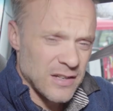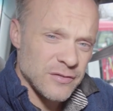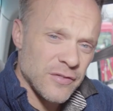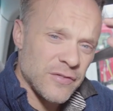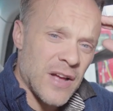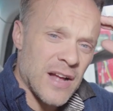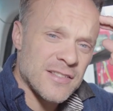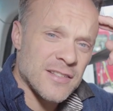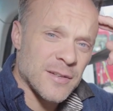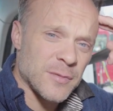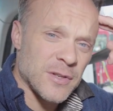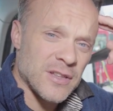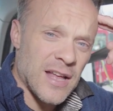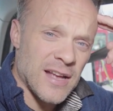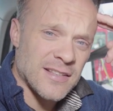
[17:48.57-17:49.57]
you've got something
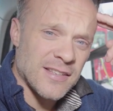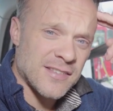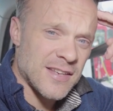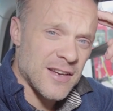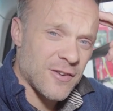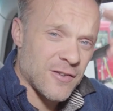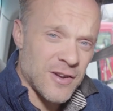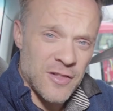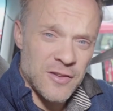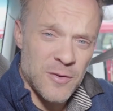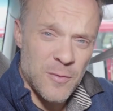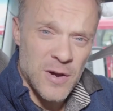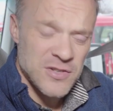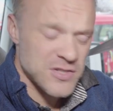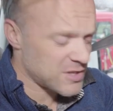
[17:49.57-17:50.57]
you'd like to see or another
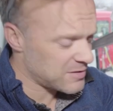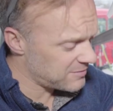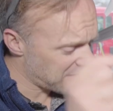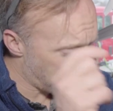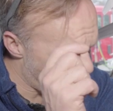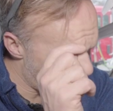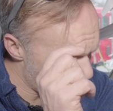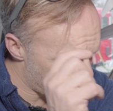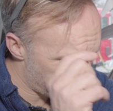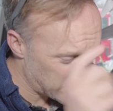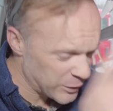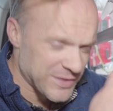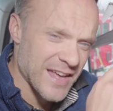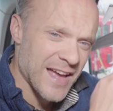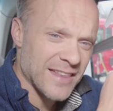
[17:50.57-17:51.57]
question,
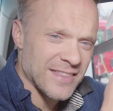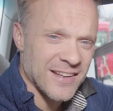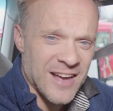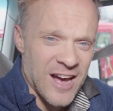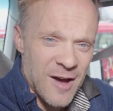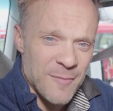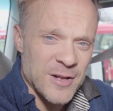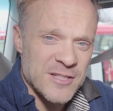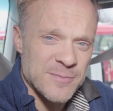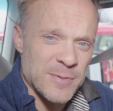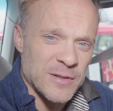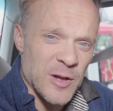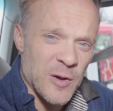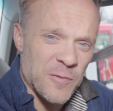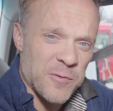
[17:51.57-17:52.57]
put that in the comments
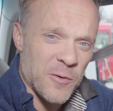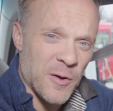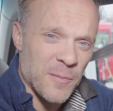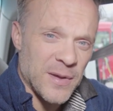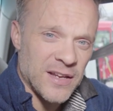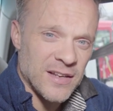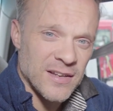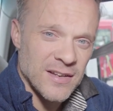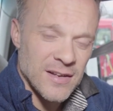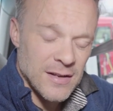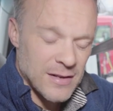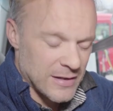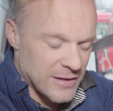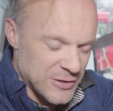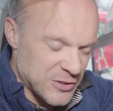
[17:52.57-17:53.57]
below for me.
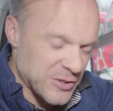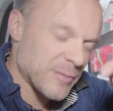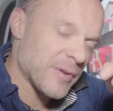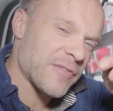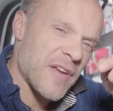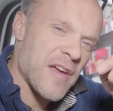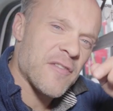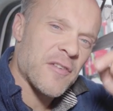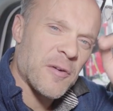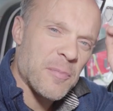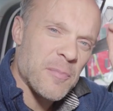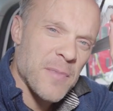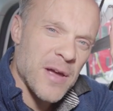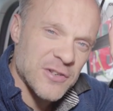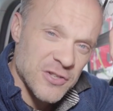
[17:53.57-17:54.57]
Do me a favor,
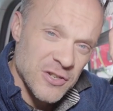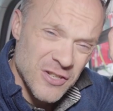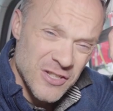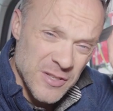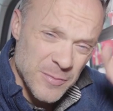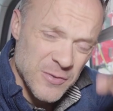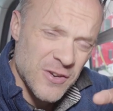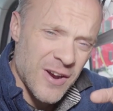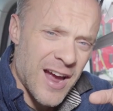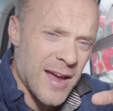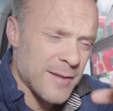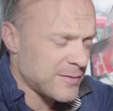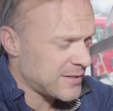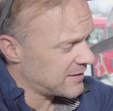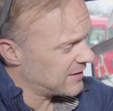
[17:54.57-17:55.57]
make sure you're
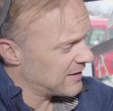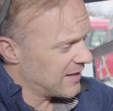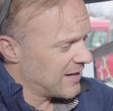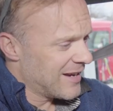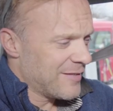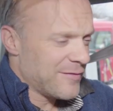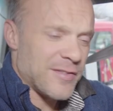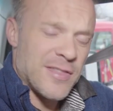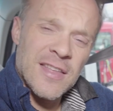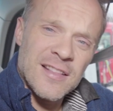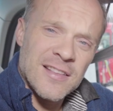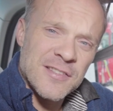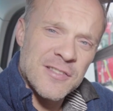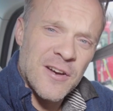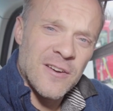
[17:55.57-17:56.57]
subscribed. If you think
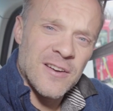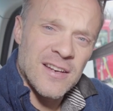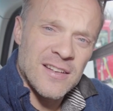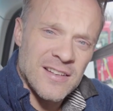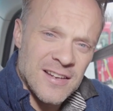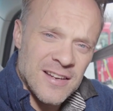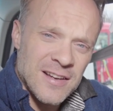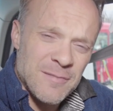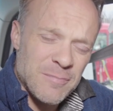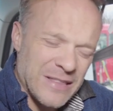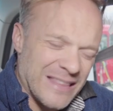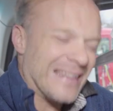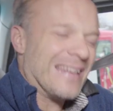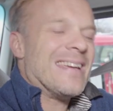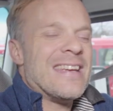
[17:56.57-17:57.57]
this earned it,
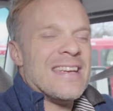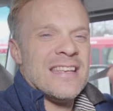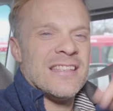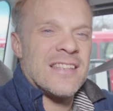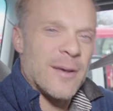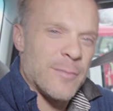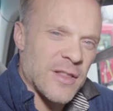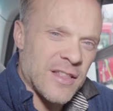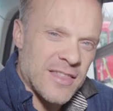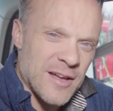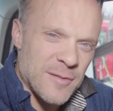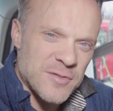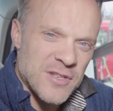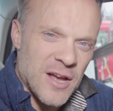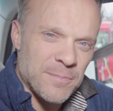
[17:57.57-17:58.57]
please give me the
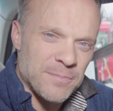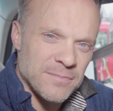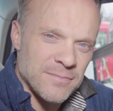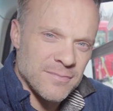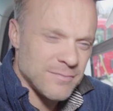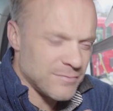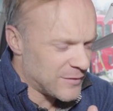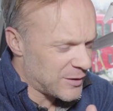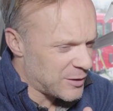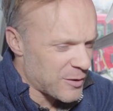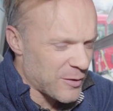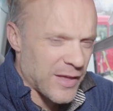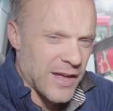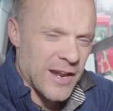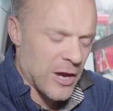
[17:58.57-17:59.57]
thumbs up. You
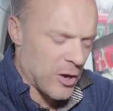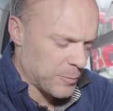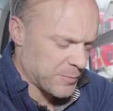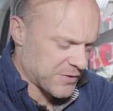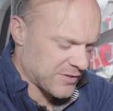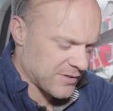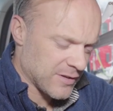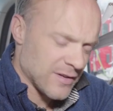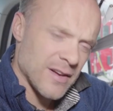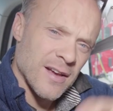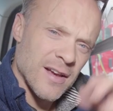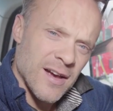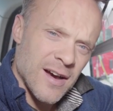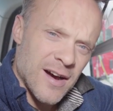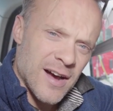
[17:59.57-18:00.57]
know that helps.
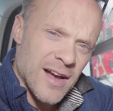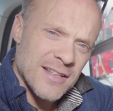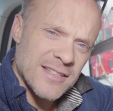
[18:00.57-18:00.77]
On